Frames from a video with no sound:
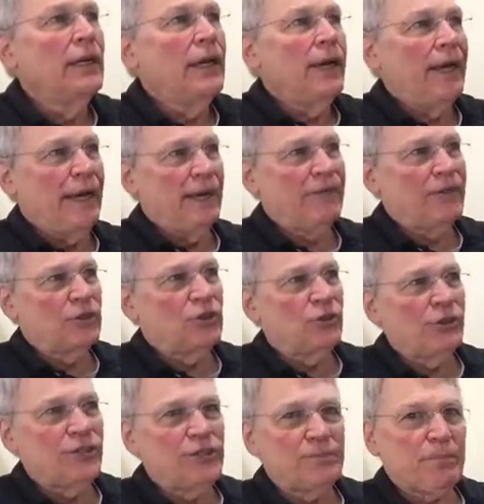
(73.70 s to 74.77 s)
have
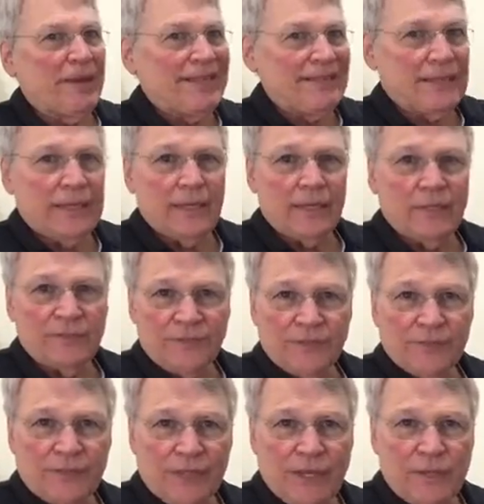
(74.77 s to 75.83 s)
increased by 10 or
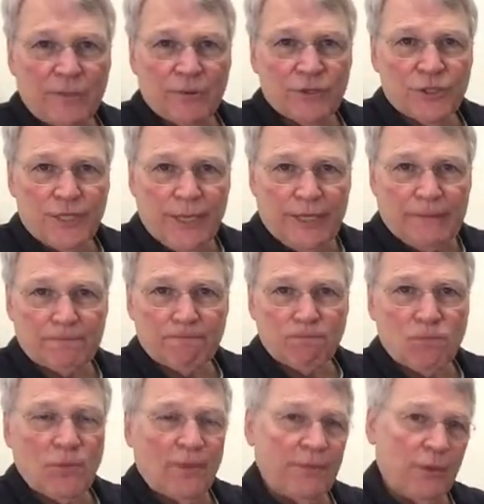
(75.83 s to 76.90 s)
15%.
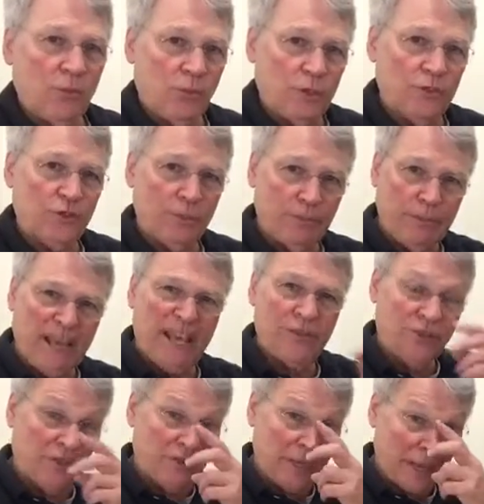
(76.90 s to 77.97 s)
And then once you
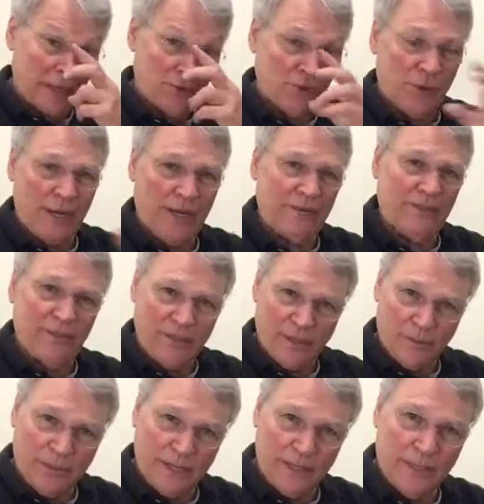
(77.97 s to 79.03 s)
master that track, then
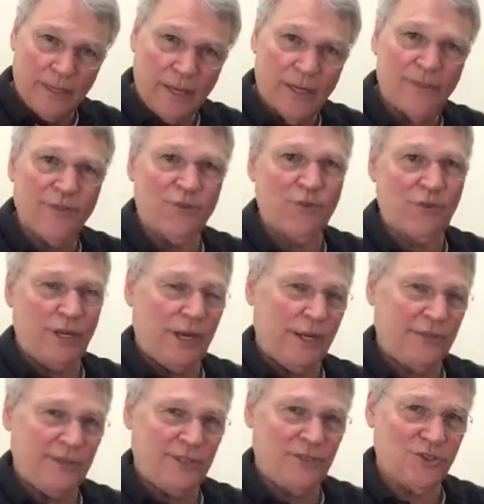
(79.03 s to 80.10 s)
there'll be another
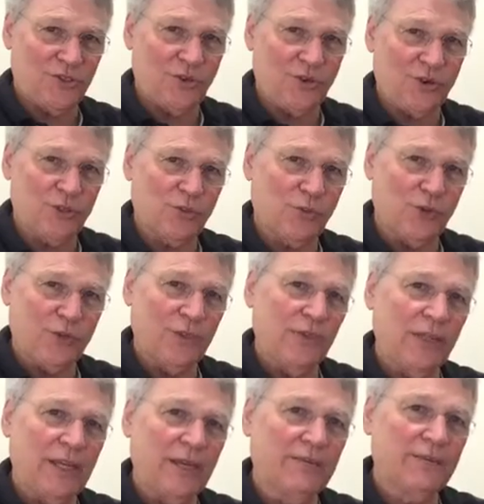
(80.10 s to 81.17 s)
track that starts where you
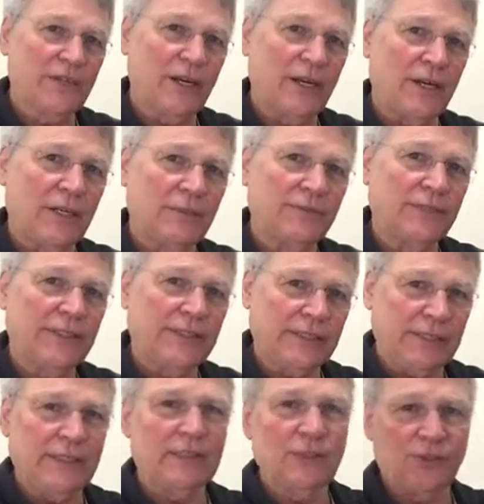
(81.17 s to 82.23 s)
left off and
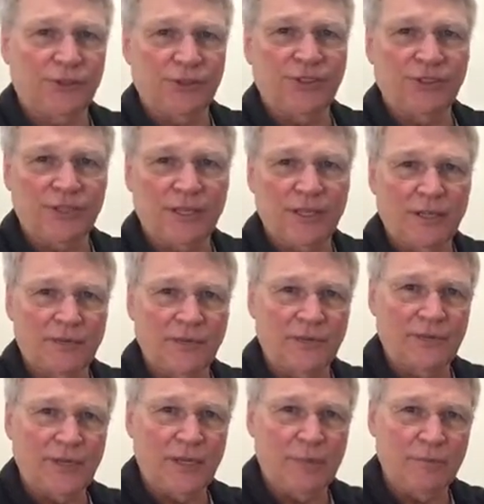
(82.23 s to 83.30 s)
then increase 10 or
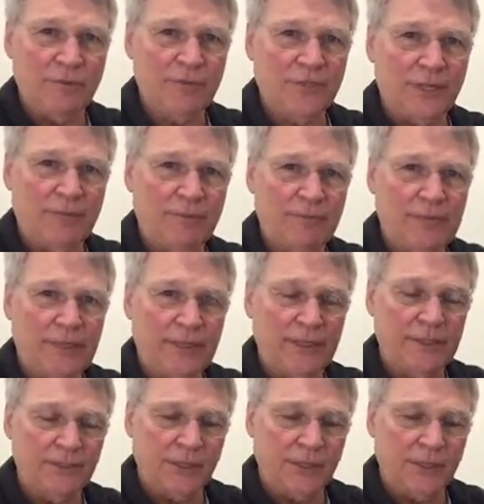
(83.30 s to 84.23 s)
15%. And